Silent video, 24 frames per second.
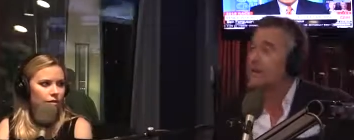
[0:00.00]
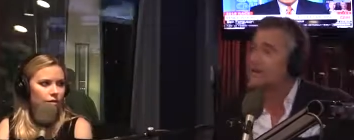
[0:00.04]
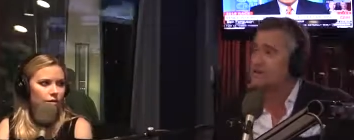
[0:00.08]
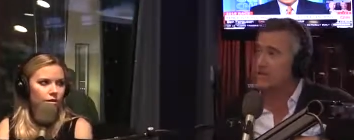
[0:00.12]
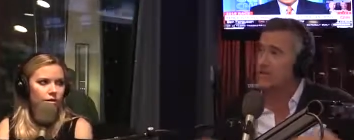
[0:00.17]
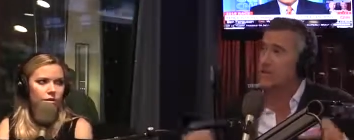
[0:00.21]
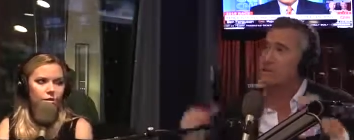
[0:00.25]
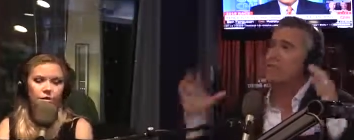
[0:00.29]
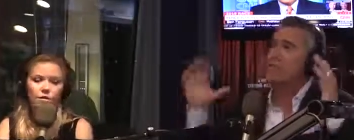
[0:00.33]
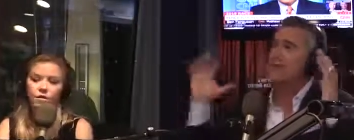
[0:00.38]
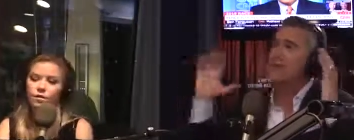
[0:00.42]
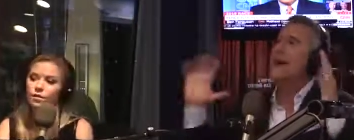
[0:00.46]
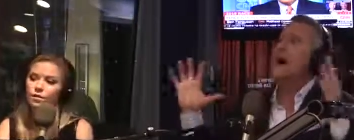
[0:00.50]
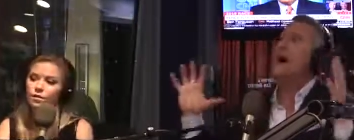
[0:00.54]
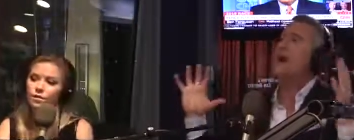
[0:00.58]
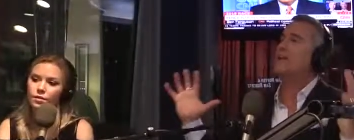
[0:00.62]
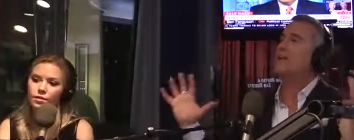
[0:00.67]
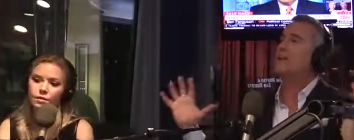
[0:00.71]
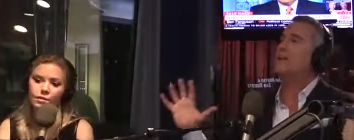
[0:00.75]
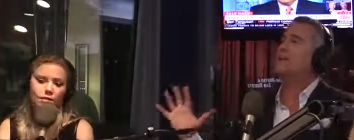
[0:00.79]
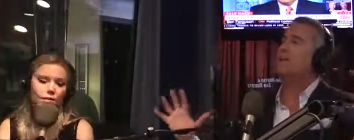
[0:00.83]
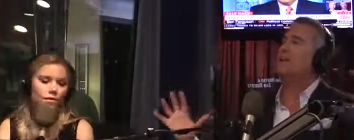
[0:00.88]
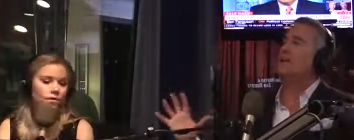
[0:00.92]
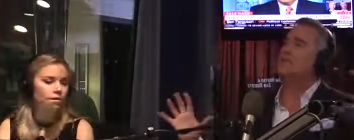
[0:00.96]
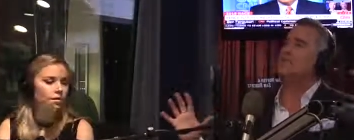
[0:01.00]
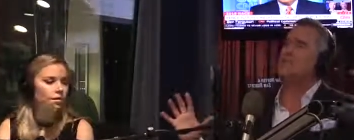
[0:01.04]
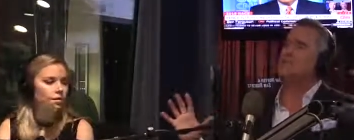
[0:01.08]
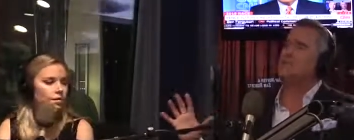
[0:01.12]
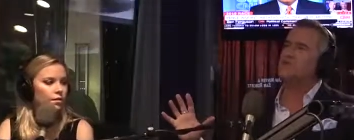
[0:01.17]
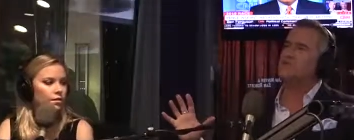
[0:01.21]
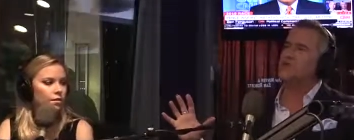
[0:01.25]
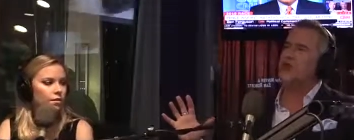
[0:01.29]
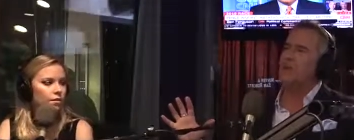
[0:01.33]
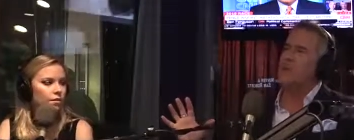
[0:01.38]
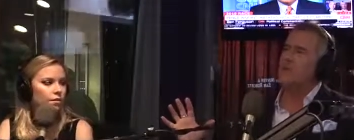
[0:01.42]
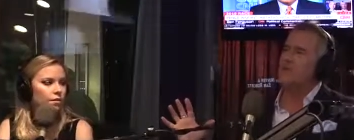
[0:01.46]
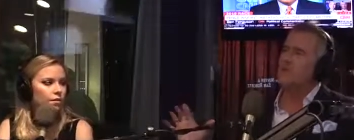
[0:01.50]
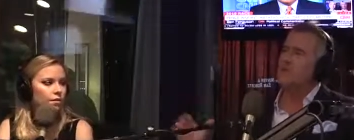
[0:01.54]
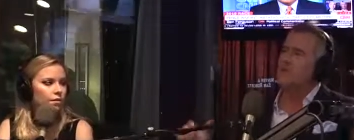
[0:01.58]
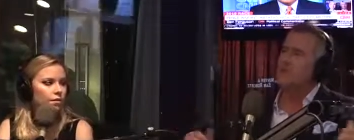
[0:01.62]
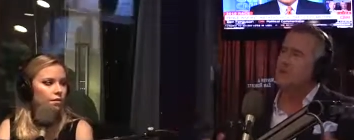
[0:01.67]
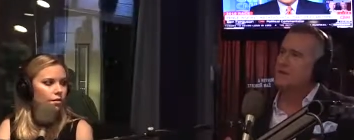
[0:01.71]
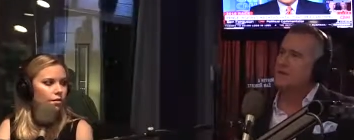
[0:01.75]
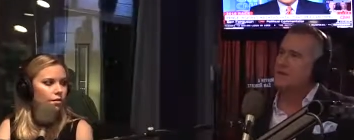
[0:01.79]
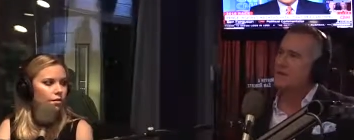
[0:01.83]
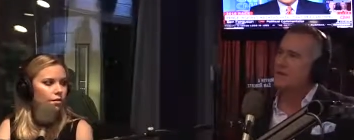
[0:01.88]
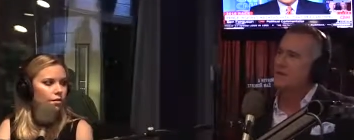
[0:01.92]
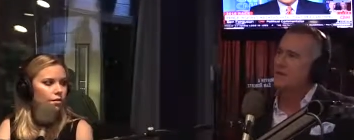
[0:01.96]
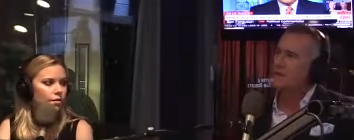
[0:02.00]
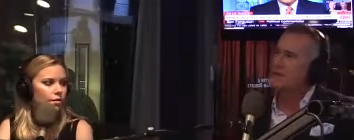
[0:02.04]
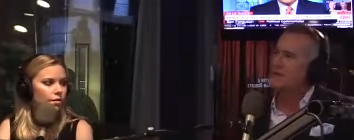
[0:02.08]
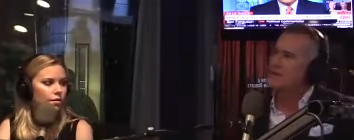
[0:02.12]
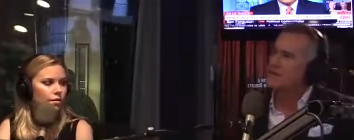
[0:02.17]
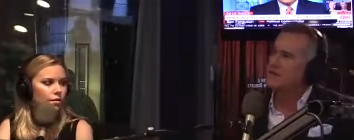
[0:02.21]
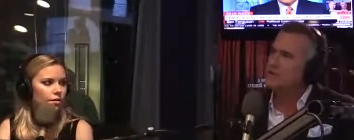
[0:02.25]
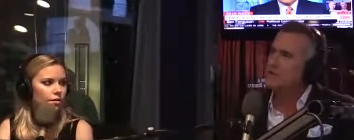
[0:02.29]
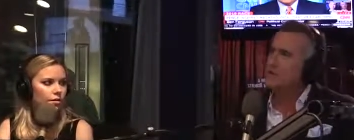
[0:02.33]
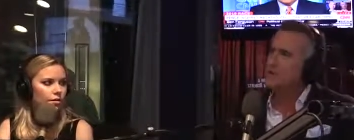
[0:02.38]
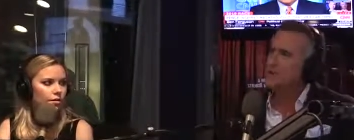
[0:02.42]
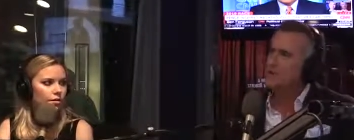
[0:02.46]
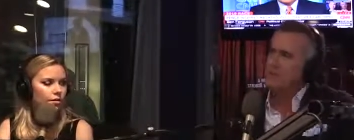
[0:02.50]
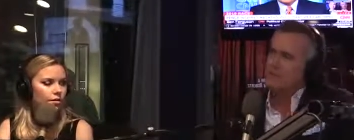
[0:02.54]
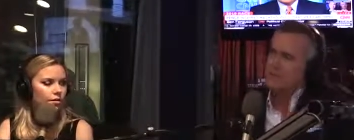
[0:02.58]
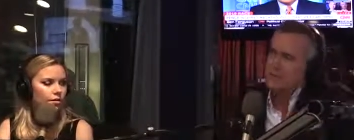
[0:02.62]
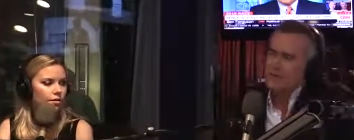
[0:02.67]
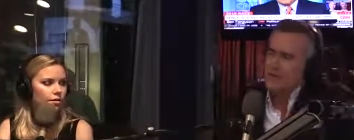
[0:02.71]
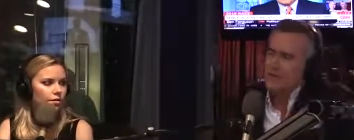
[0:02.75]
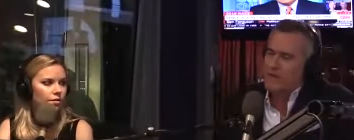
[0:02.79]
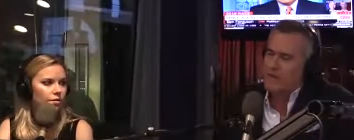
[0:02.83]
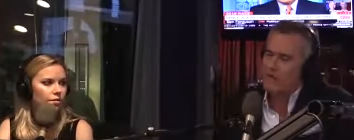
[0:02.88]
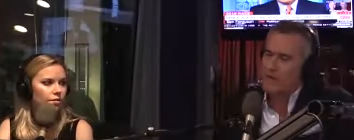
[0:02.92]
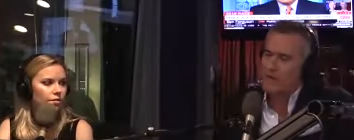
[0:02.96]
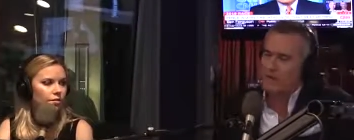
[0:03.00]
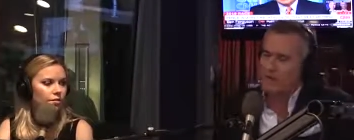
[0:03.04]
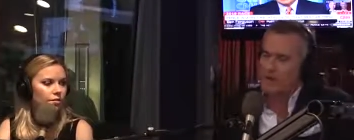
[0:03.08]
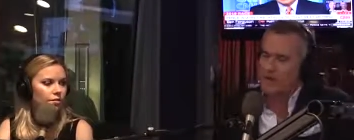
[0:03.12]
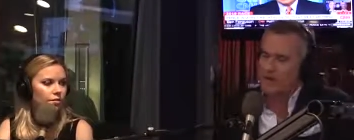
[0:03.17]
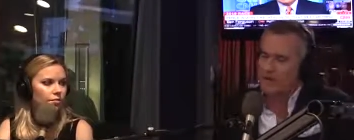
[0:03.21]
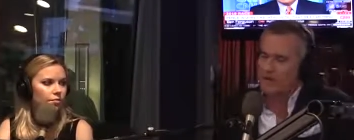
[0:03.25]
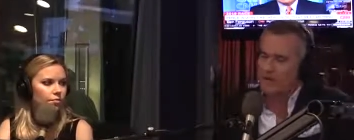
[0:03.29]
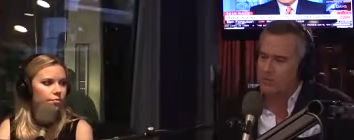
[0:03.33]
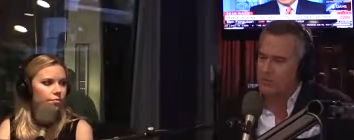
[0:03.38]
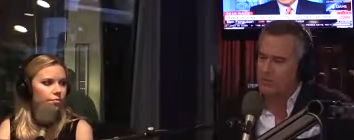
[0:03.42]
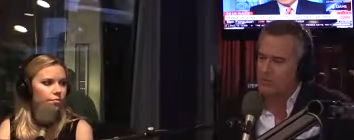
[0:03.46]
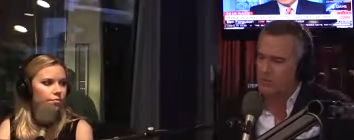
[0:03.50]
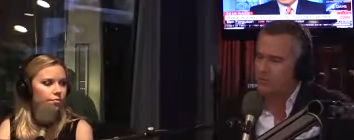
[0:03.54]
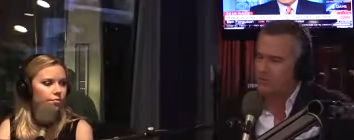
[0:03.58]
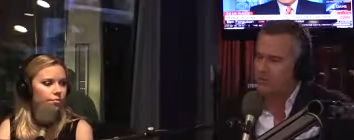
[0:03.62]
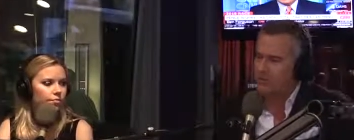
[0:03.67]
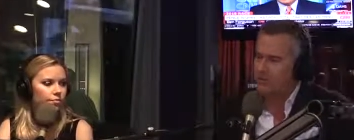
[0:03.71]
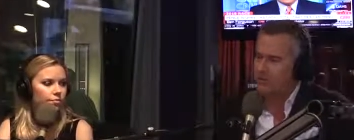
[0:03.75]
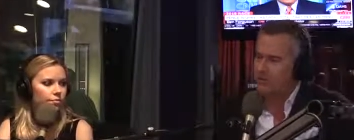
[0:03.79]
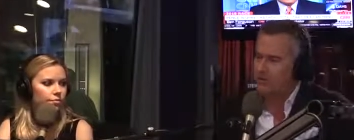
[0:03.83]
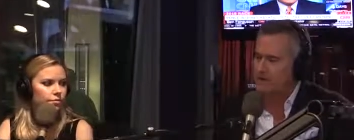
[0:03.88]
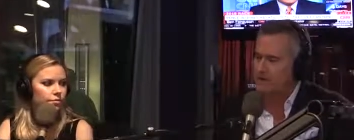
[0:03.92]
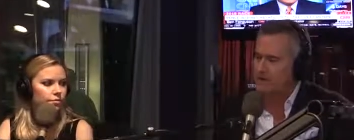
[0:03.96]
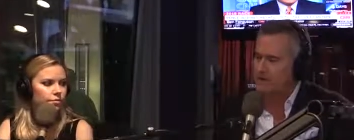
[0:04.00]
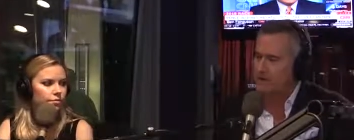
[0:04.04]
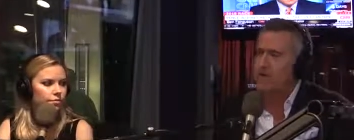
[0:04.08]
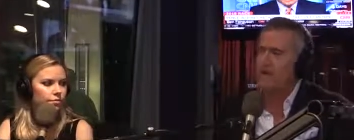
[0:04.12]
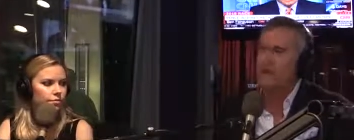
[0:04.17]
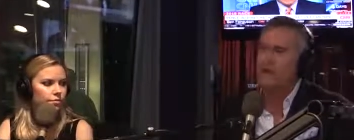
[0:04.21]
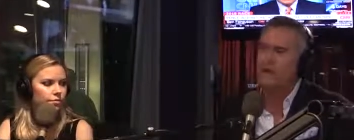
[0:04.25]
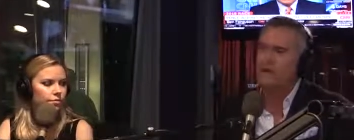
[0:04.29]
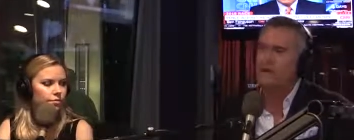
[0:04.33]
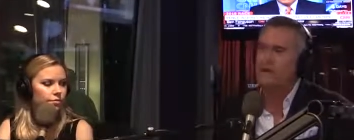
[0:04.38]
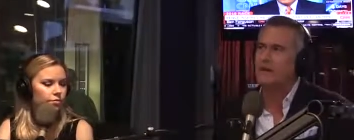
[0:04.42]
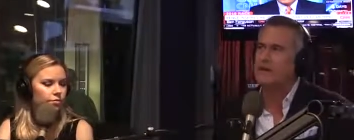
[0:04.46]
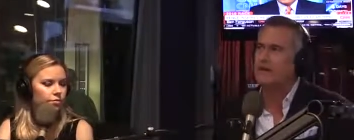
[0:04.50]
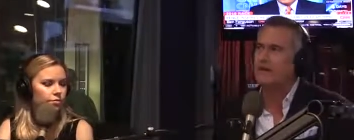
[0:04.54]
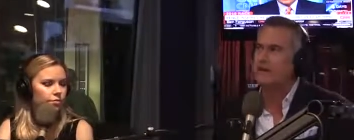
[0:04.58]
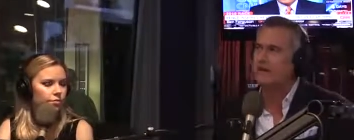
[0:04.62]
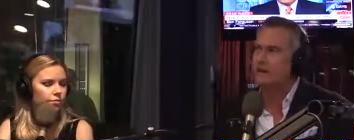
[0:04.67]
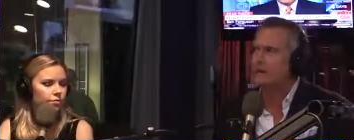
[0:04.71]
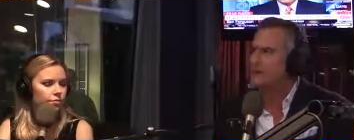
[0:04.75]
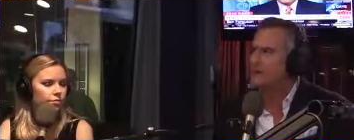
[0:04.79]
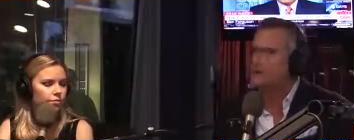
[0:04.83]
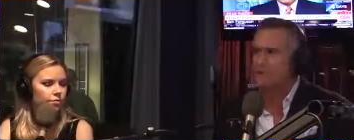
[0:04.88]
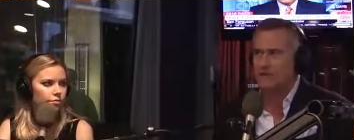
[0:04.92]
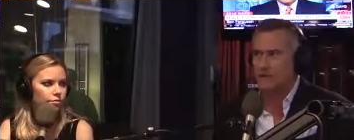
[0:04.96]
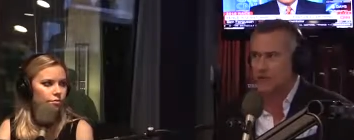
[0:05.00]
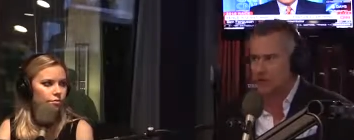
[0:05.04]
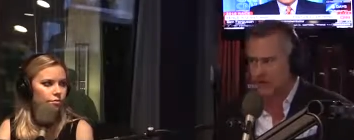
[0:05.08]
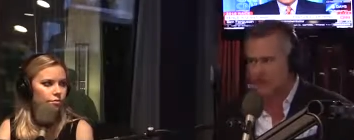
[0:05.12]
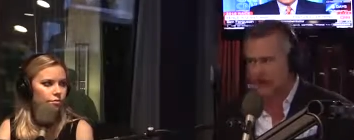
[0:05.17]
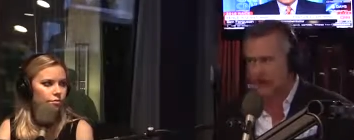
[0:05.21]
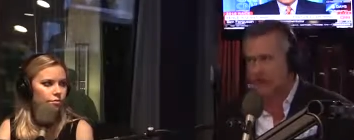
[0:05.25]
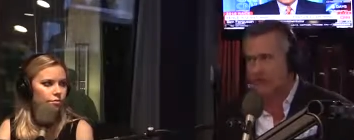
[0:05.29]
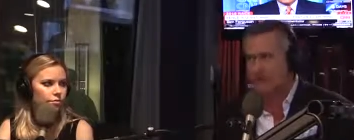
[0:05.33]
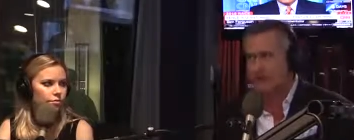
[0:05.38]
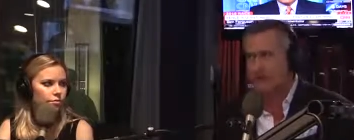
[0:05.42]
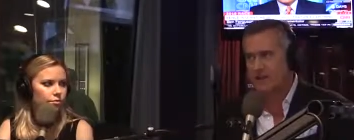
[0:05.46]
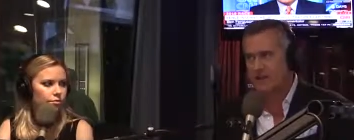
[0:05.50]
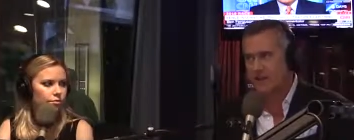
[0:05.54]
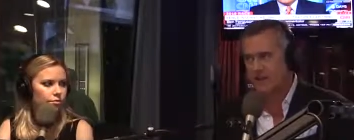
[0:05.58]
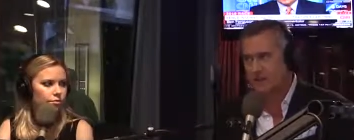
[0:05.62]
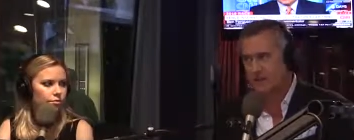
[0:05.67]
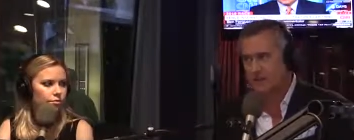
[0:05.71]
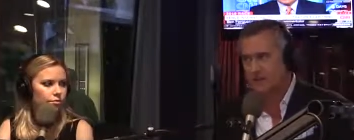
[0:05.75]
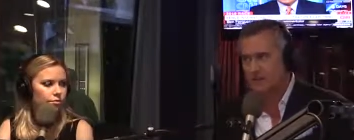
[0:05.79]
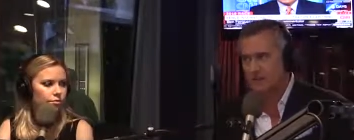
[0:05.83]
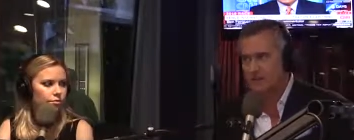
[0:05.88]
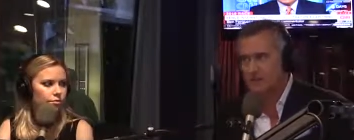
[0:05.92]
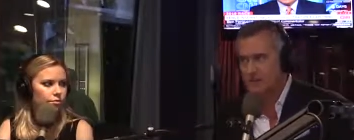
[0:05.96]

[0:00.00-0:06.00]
Speaker 1: Because then it would not look like the show. So they have those kind of rules, but so it does it doesn't look like a standard.